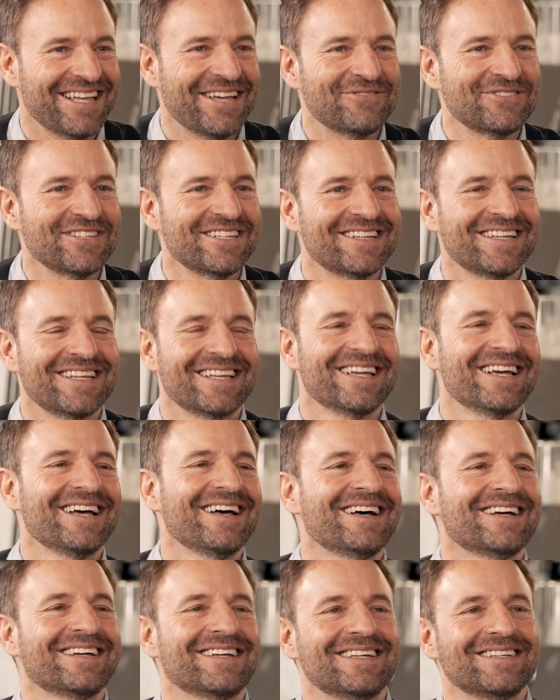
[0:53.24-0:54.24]
Definitely,
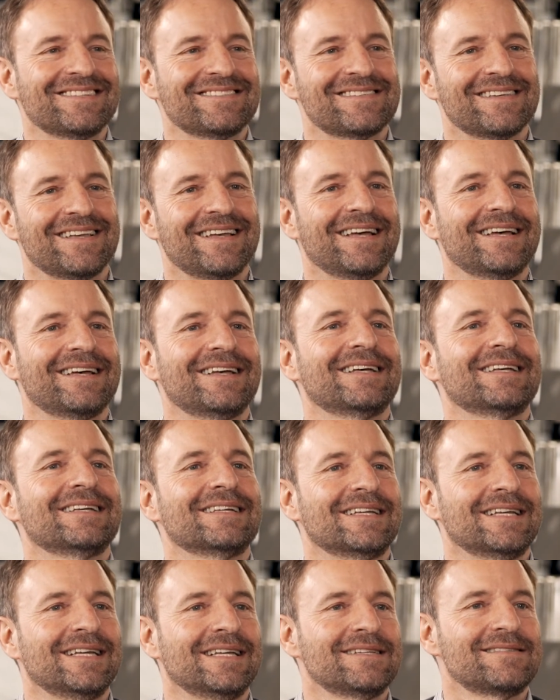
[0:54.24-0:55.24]
yeah. It's a, uh,
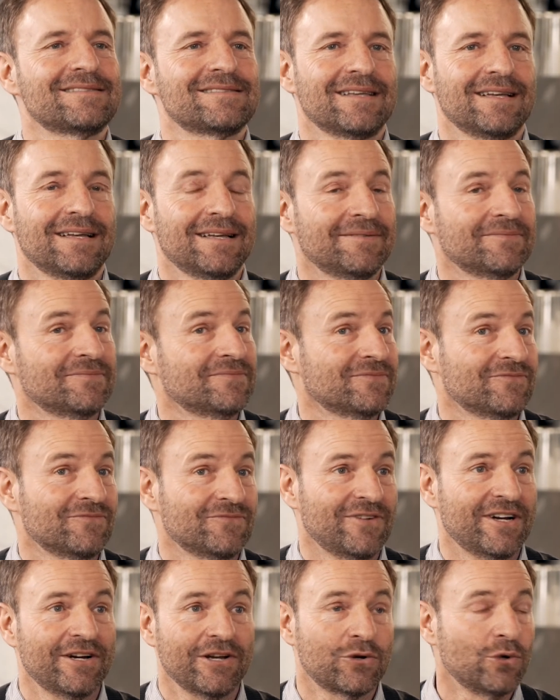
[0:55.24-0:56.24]
it's a
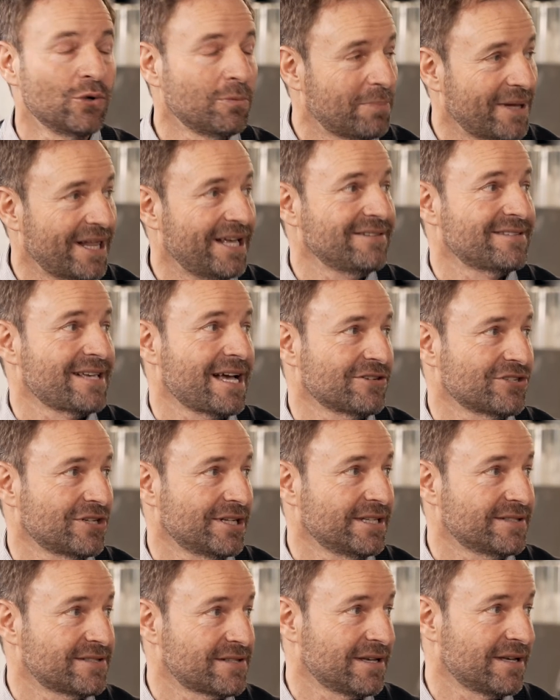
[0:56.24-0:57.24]
very cool place,
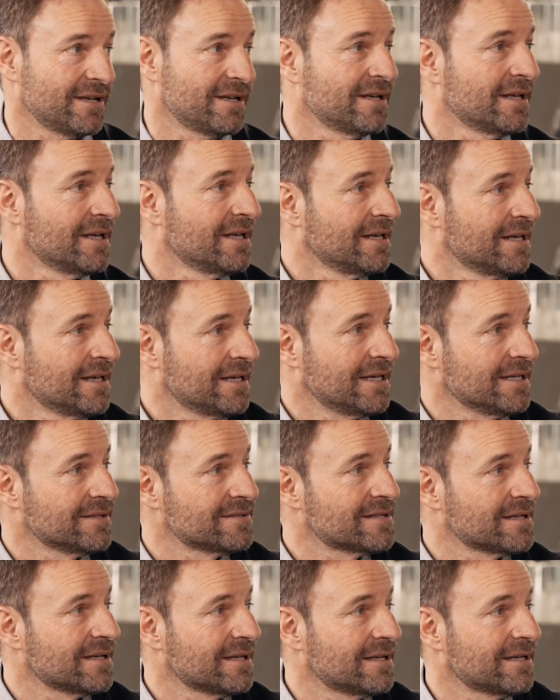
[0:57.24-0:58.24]
actually. It's a
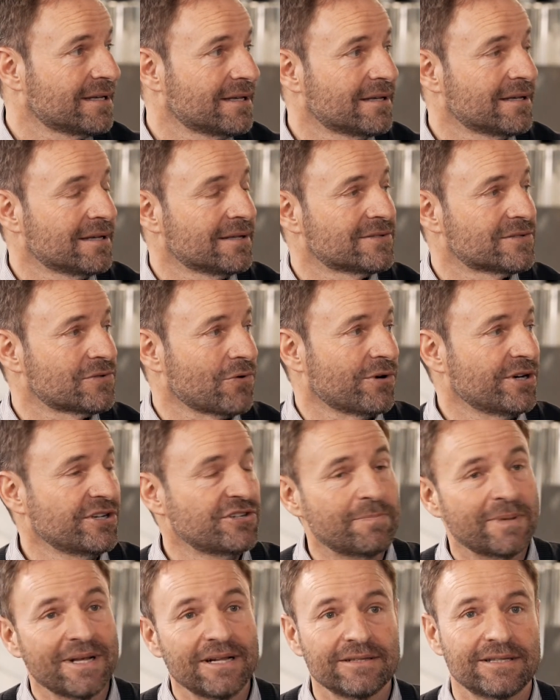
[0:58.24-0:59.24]
it's a
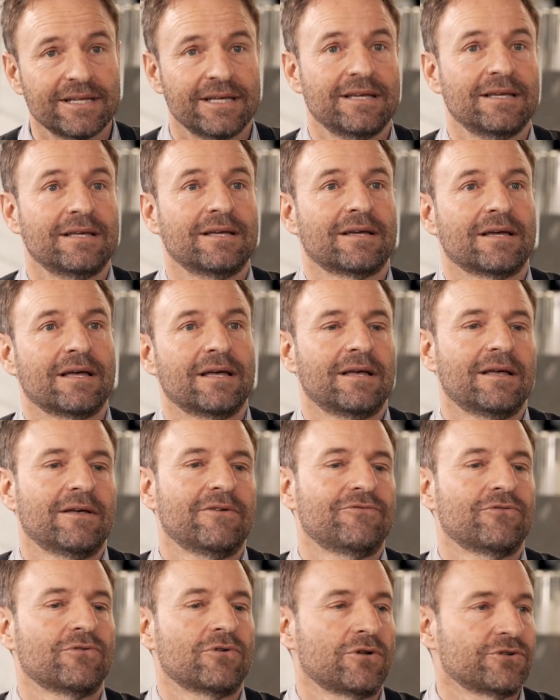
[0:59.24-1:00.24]
storage building uh,
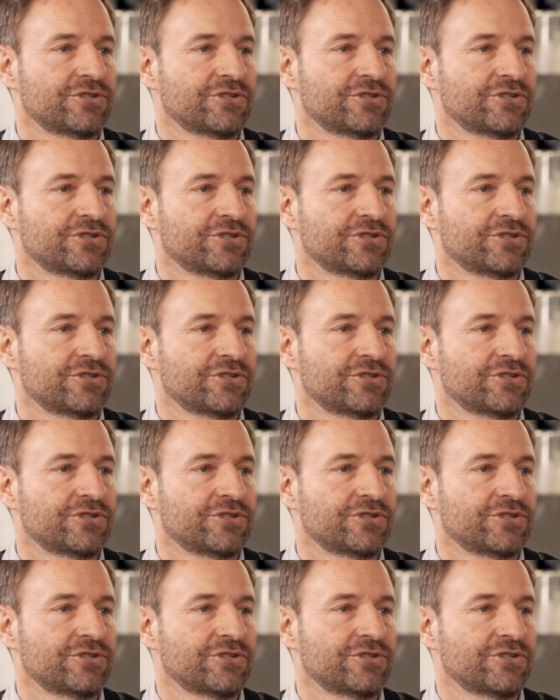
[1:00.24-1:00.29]
for